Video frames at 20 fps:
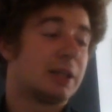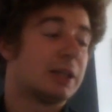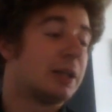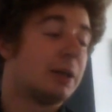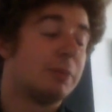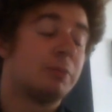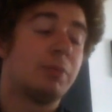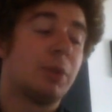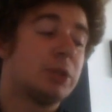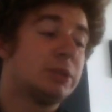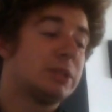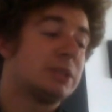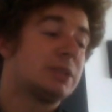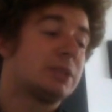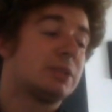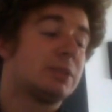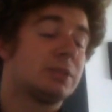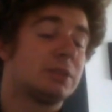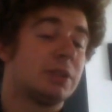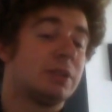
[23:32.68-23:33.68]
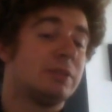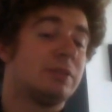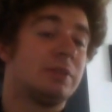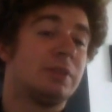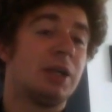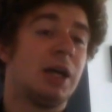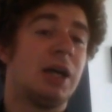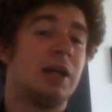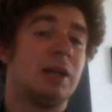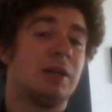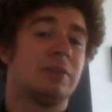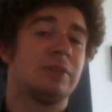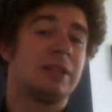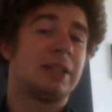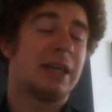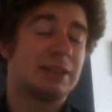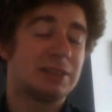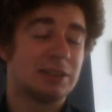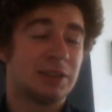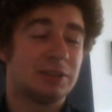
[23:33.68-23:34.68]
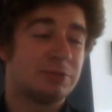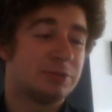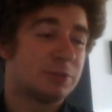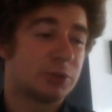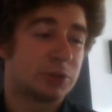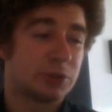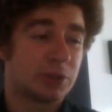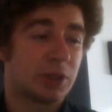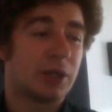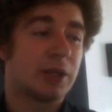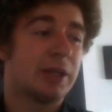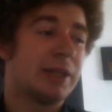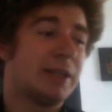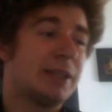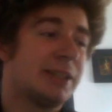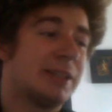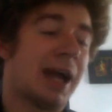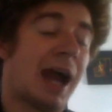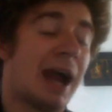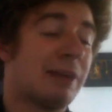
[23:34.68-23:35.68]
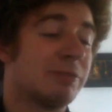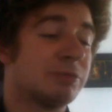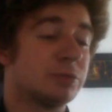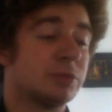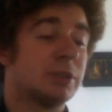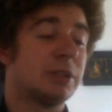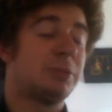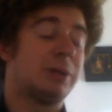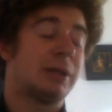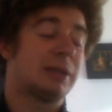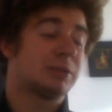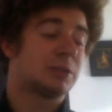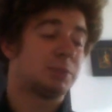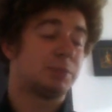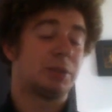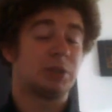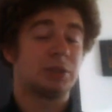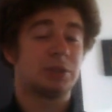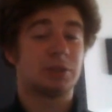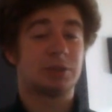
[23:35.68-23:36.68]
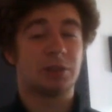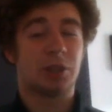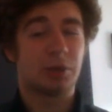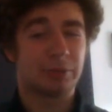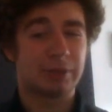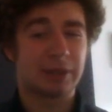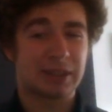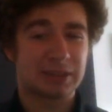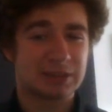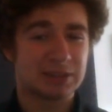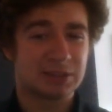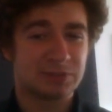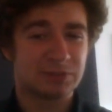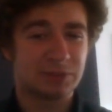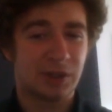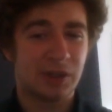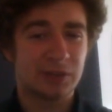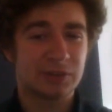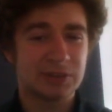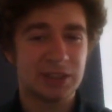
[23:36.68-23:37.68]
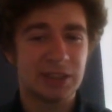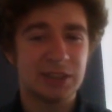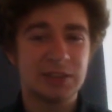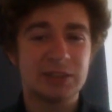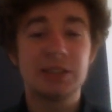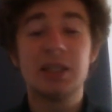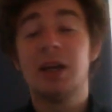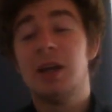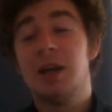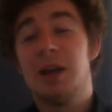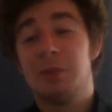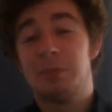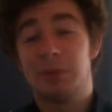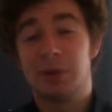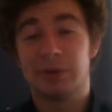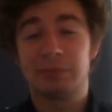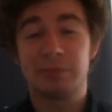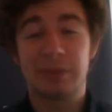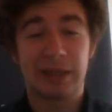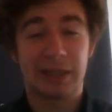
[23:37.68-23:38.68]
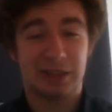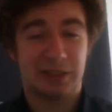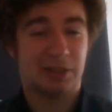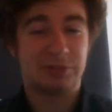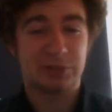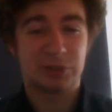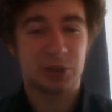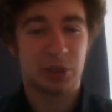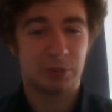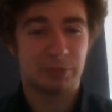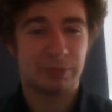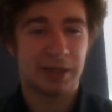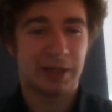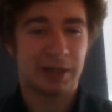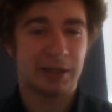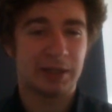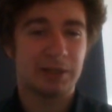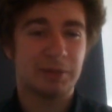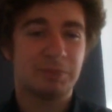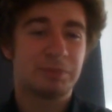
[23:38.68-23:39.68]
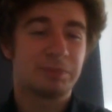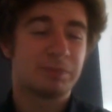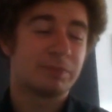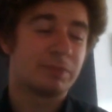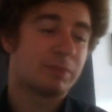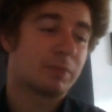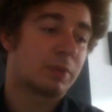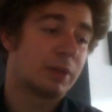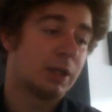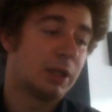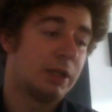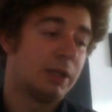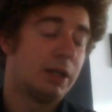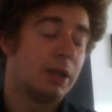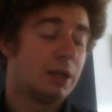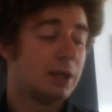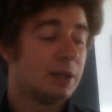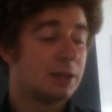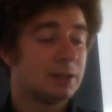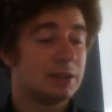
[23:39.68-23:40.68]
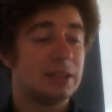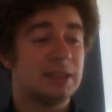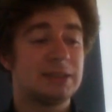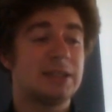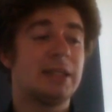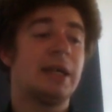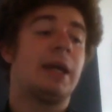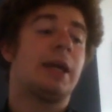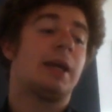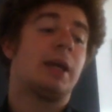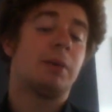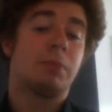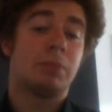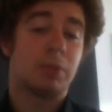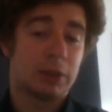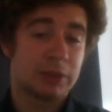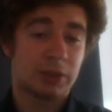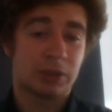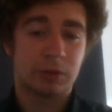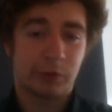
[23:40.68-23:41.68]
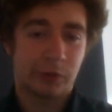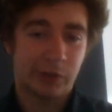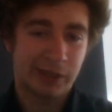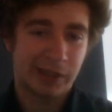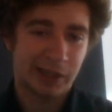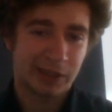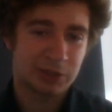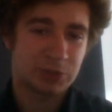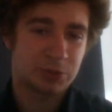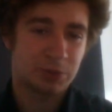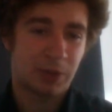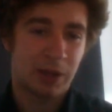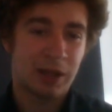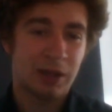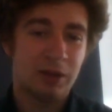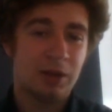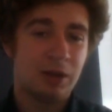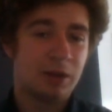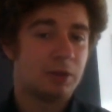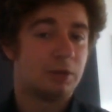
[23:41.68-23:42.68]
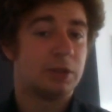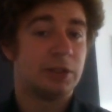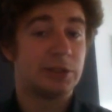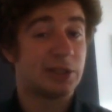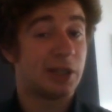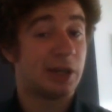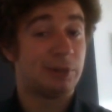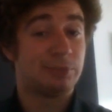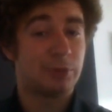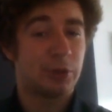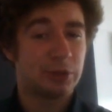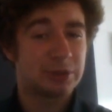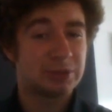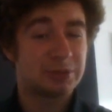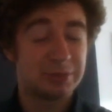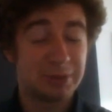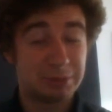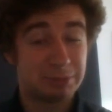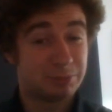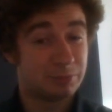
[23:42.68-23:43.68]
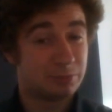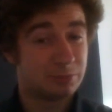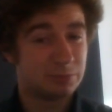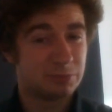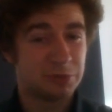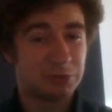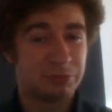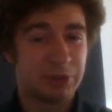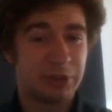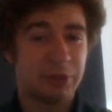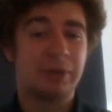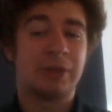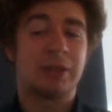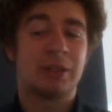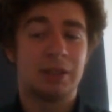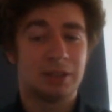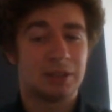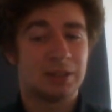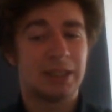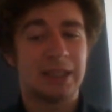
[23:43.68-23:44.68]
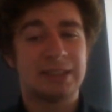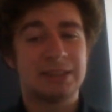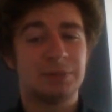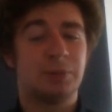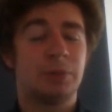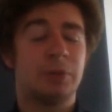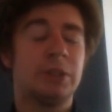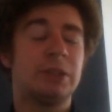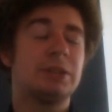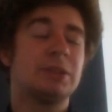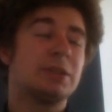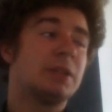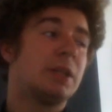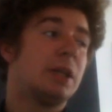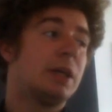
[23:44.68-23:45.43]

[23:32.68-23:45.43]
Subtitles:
Most of the decks I've tried haven't really been able to push the top decks as far as this, beyond being another top deck. This deck, my Dungaree deck as well, which I'm going to be reviewing at a later point.